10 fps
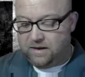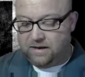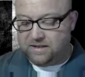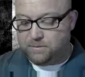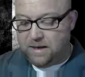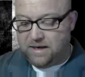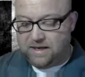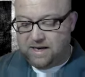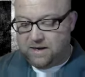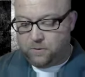Let's make a
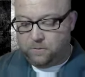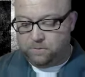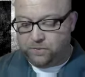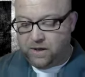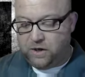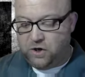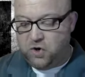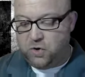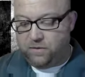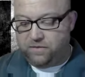deal.
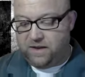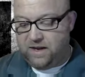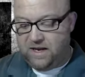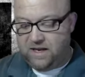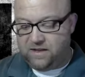You don't think